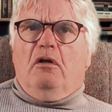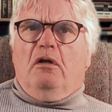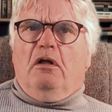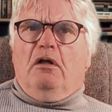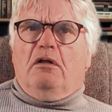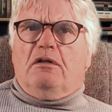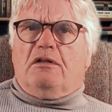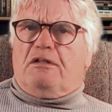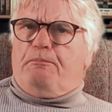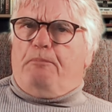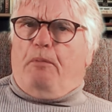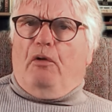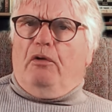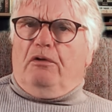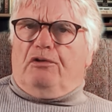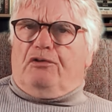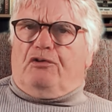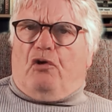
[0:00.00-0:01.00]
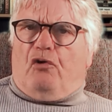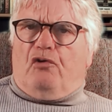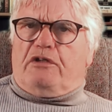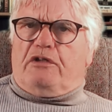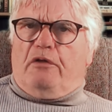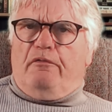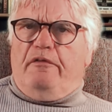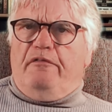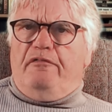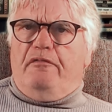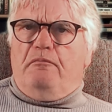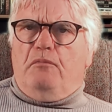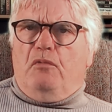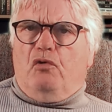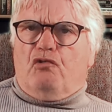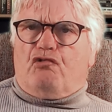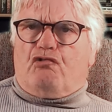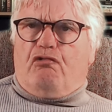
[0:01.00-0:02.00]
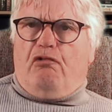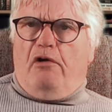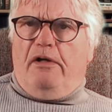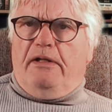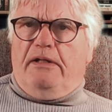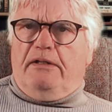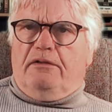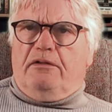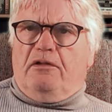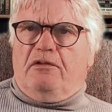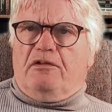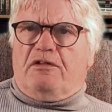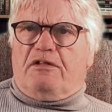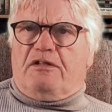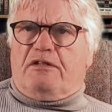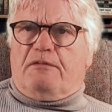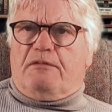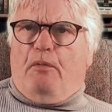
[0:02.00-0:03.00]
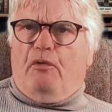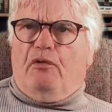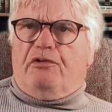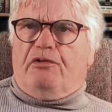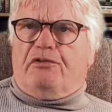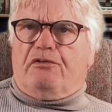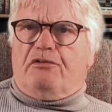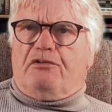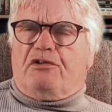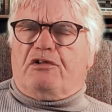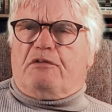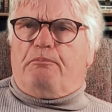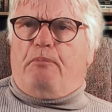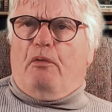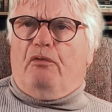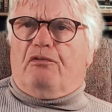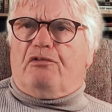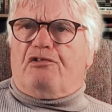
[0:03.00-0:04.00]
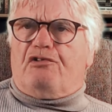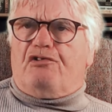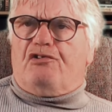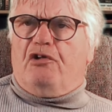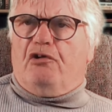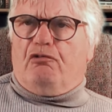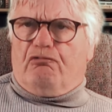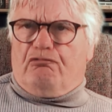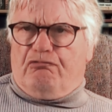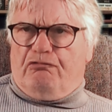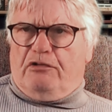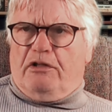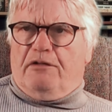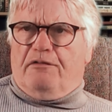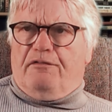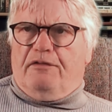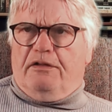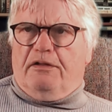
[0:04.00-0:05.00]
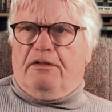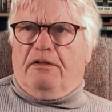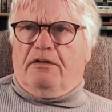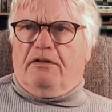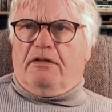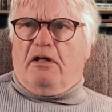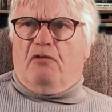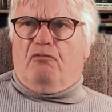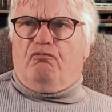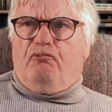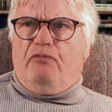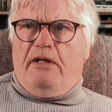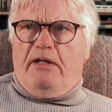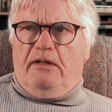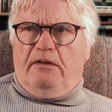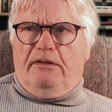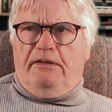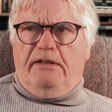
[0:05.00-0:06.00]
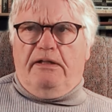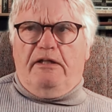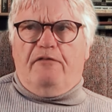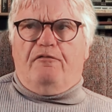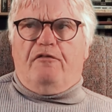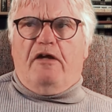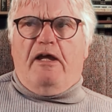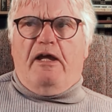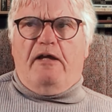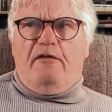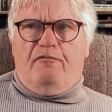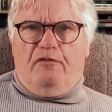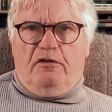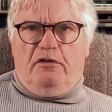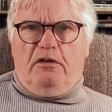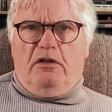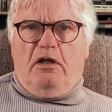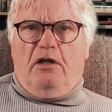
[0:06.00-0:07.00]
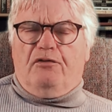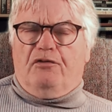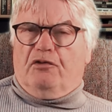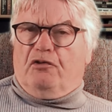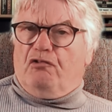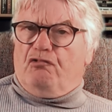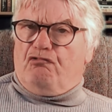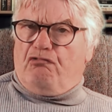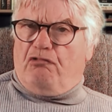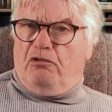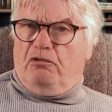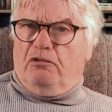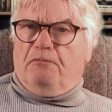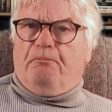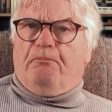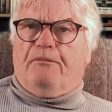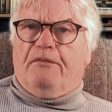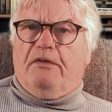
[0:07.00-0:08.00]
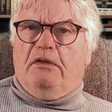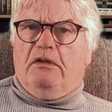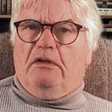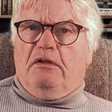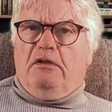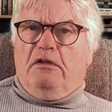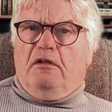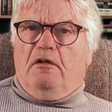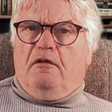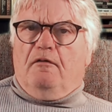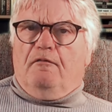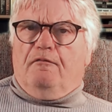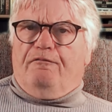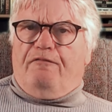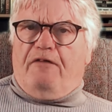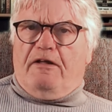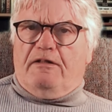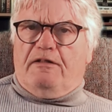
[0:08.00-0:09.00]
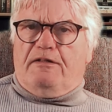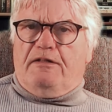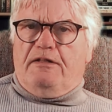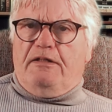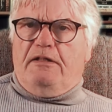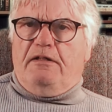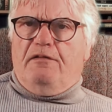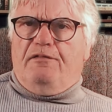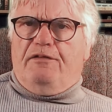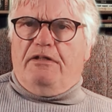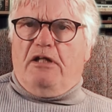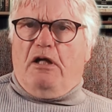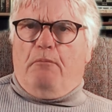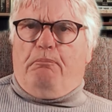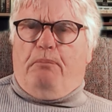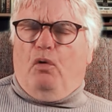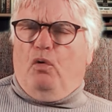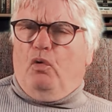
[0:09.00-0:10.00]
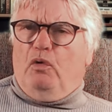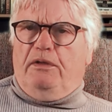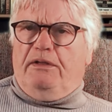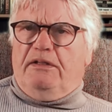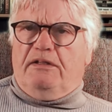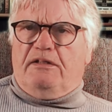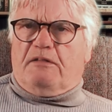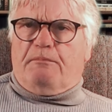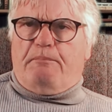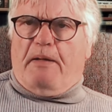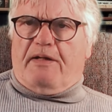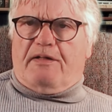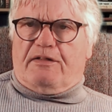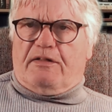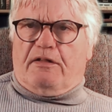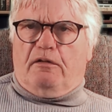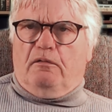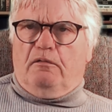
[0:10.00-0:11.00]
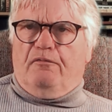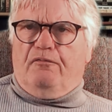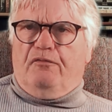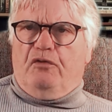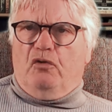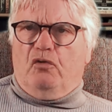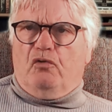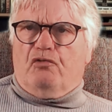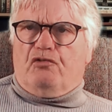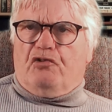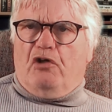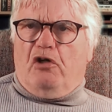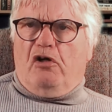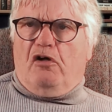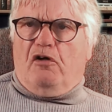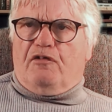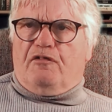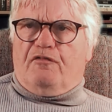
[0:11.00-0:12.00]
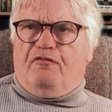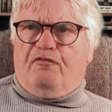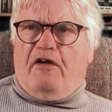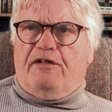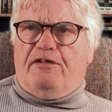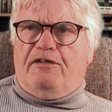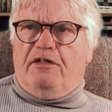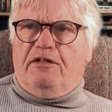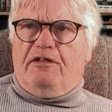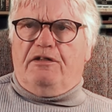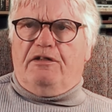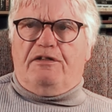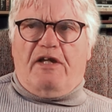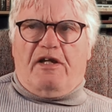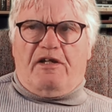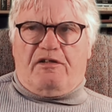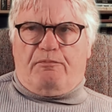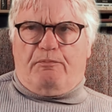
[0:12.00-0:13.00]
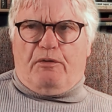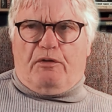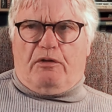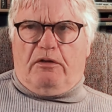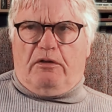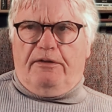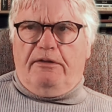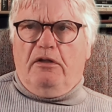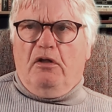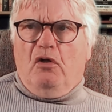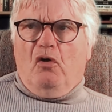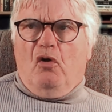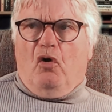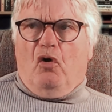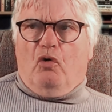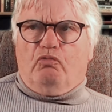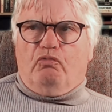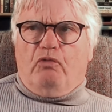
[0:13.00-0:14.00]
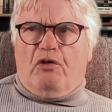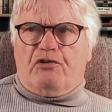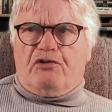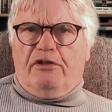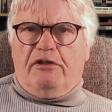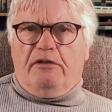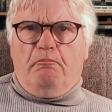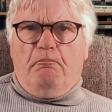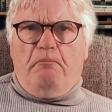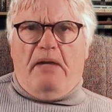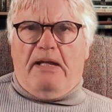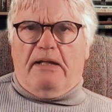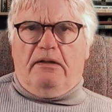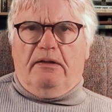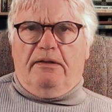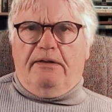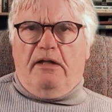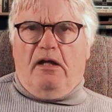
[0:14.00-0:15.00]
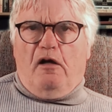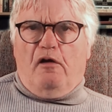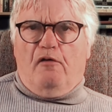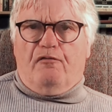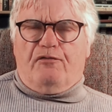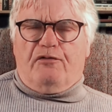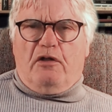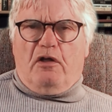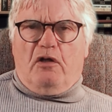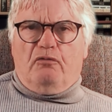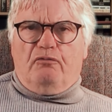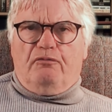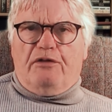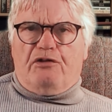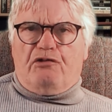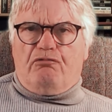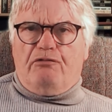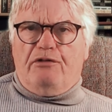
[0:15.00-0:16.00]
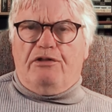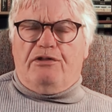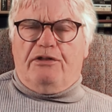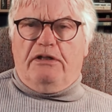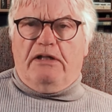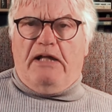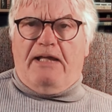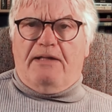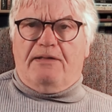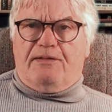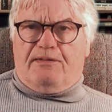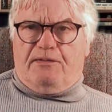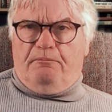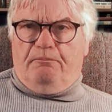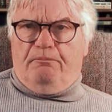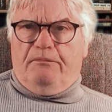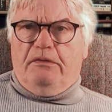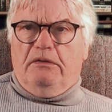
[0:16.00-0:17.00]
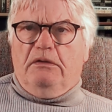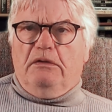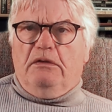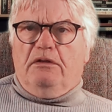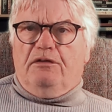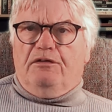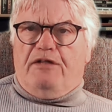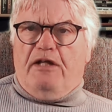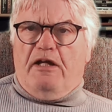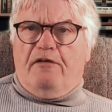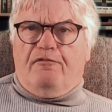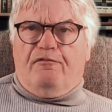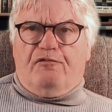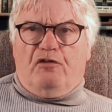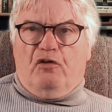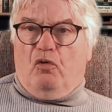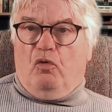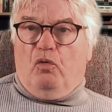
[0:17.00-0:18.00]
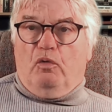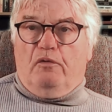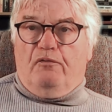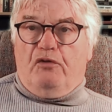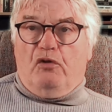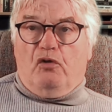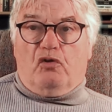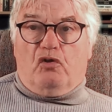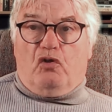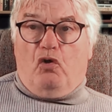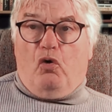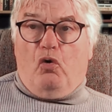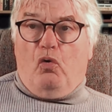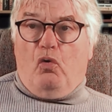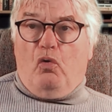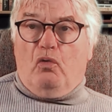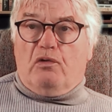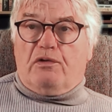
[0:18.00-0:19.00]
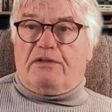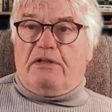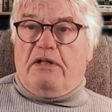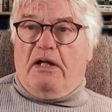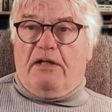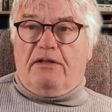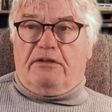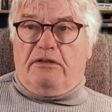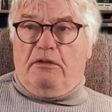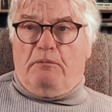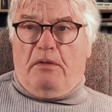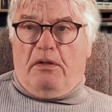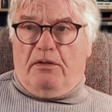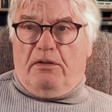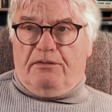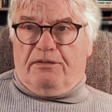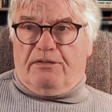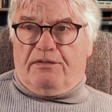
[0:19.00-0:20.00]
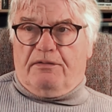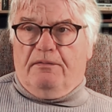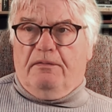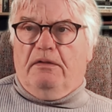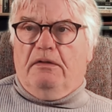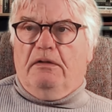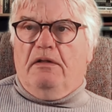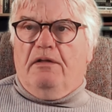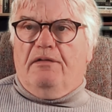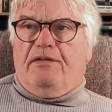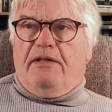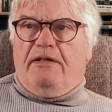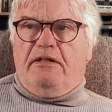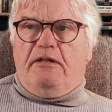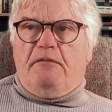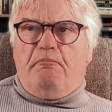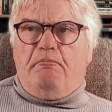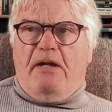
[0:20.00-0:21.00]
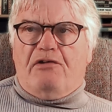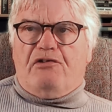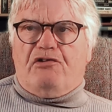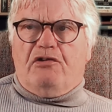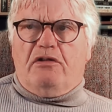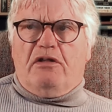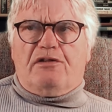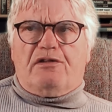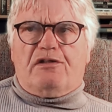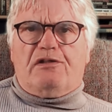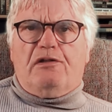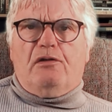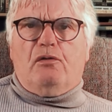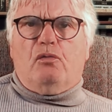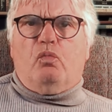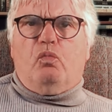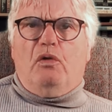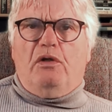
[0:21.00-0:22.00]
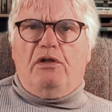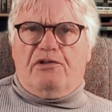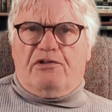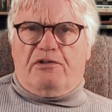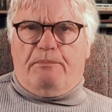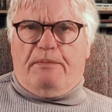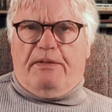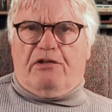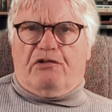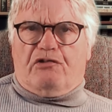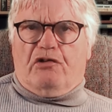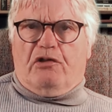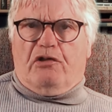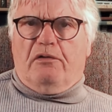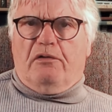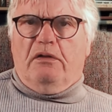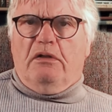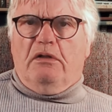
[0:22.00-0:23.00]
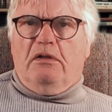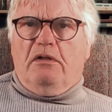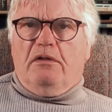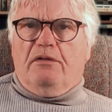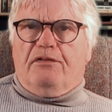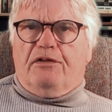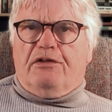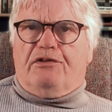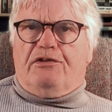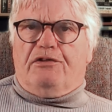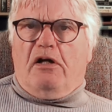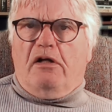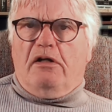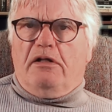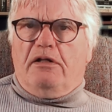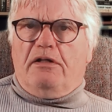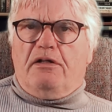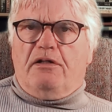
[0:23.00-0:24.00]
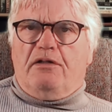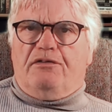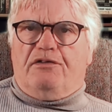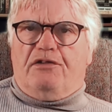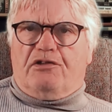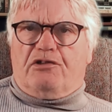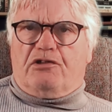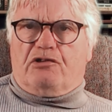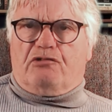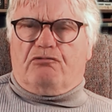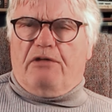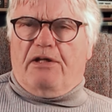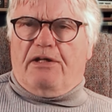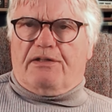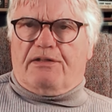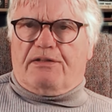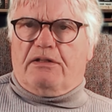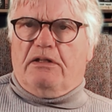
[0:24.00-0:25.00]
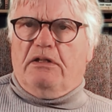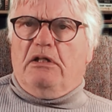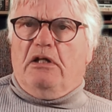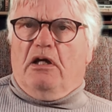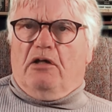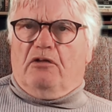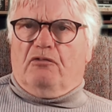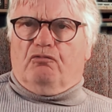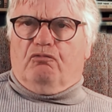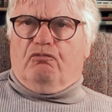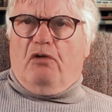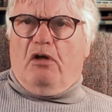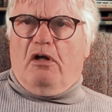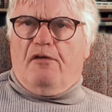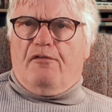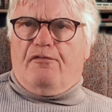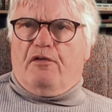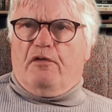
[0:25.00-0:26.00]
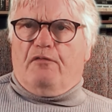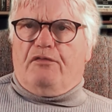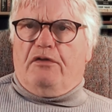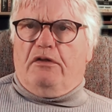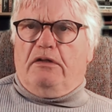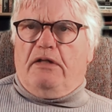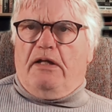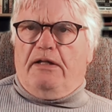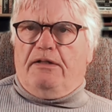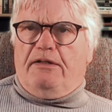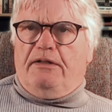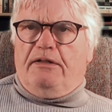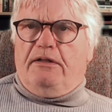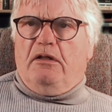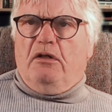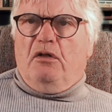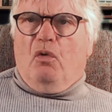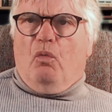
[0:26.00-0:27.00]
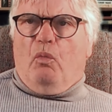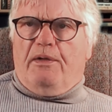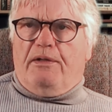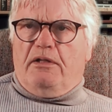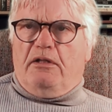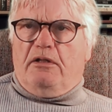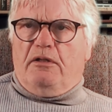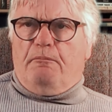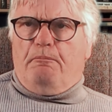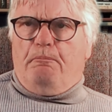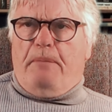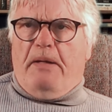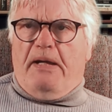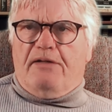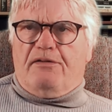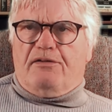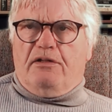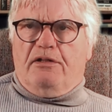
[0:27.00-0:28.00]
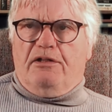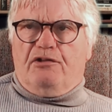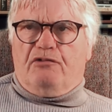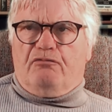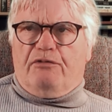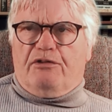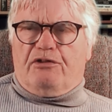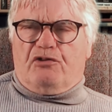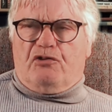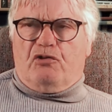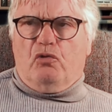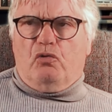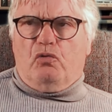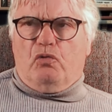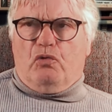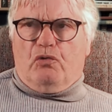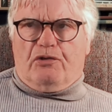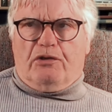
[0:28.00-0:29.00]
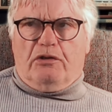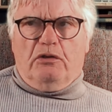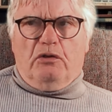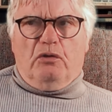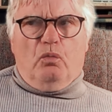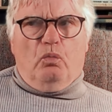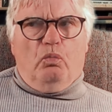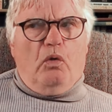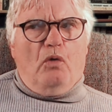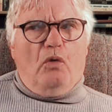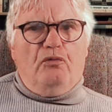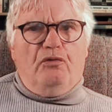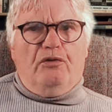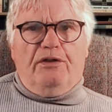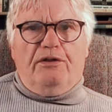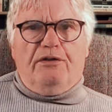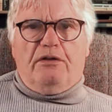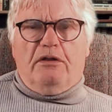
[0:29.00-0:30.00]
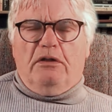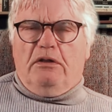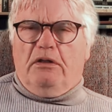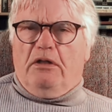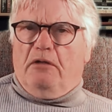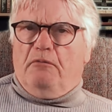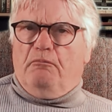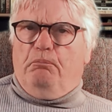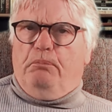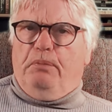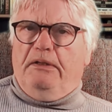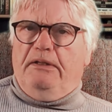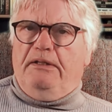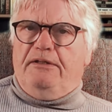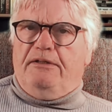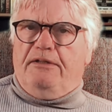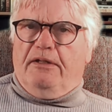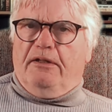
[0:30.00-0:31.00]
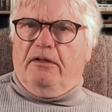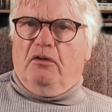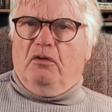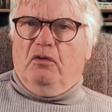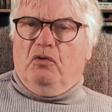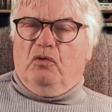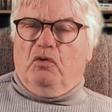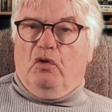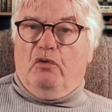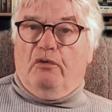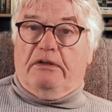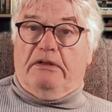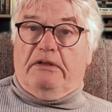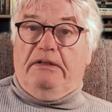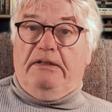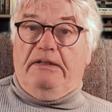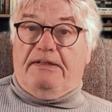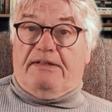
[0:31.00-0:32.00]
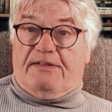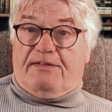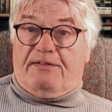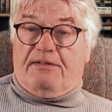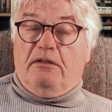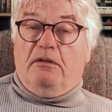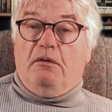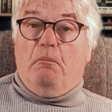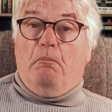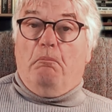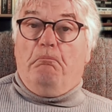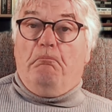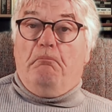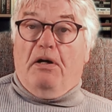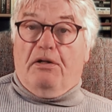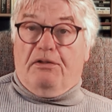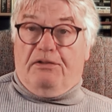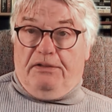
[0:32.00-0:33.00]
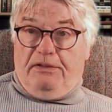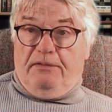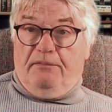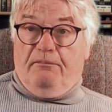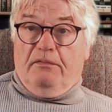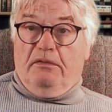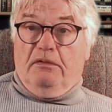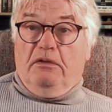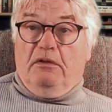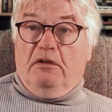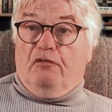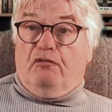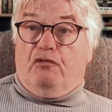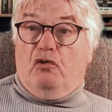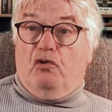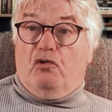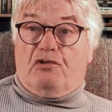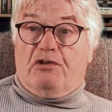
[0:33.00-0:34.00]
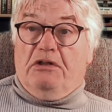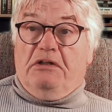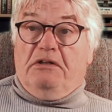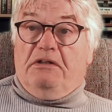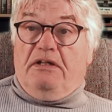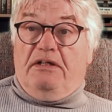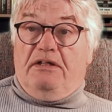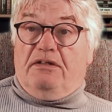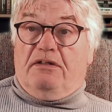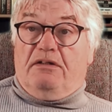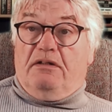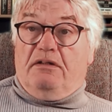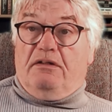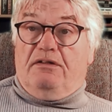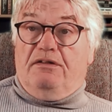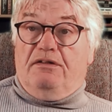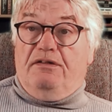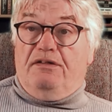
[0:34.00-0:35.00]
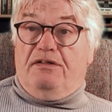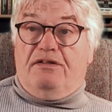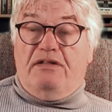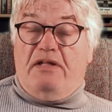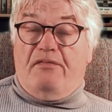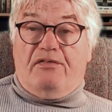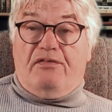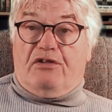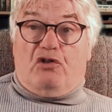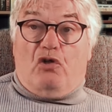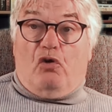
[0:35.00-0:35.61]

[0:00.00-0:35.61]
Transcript: Spoilt dogs are even more trying than spoilt, spoilt children, I think, and are rarely, if ever, under control. Fancy the appalling spectacle of your charge fighting desperately or rushing madly after a retreating hansom, deaf to all of your calls and commands then imagine a still worse picture, the dire distress and wrath of the lady when her pet is restored, wounded and bleeding, or at least muddy. Of course, it's, it's never the dog's